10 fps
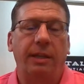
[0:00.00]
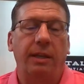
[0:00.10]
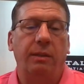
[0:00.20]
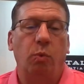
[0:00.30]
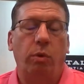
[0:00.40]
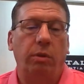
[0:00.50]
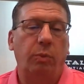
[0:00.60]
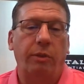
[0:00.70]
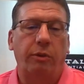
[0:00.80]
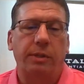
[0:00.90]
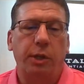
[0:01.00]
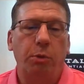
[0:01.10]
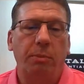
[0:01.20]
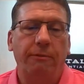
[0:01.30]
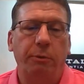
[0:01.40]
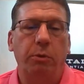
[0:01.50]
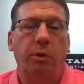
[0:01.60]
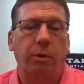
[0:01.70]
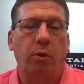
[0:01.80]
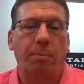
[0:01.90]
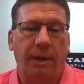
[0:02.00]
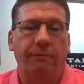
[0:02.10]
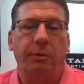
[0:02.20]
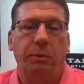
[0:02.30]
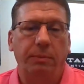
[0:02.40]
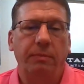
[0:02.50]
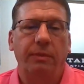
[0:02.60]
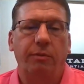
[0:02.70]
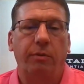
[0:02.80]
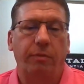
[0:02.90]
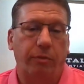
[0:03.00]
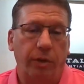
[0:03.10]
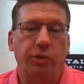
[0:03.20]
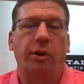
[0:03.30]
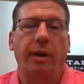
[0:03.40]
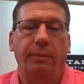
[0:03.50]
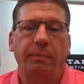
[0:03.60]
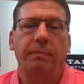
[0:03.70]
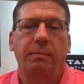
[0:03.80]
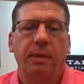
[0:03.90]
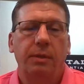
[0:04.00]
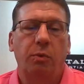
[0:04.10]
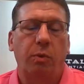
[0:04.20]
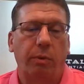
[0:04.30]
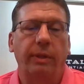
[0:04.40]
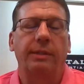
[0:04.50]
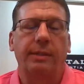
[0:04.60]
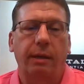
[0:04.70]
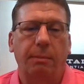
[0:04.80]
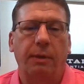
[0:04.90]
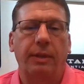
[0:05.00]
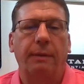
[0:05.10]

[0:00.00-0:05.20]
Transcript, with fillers: in the world, whether it's human food or, or pet food for, for freeze drying. So we're really excited about that.